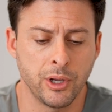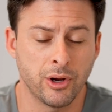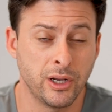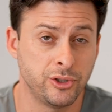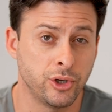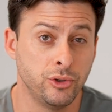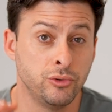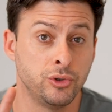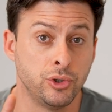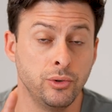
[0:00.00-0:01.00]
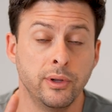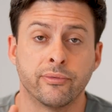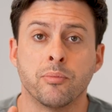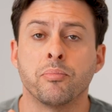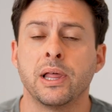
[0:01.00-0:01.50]
here and show you two
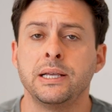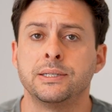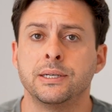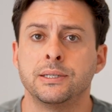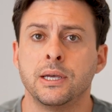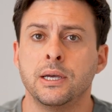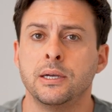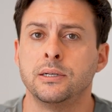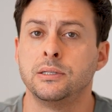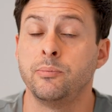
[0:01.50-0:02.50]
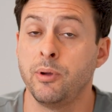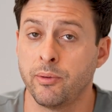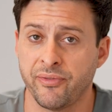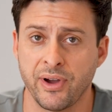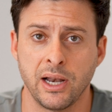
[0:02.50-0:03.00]
different places to be able
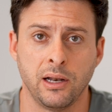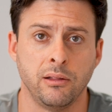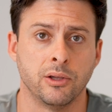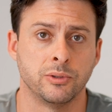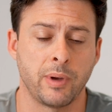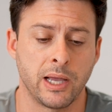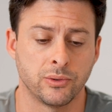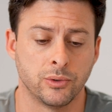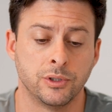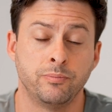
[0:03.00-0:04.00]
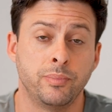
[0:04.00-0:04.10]
to find any of those passwords.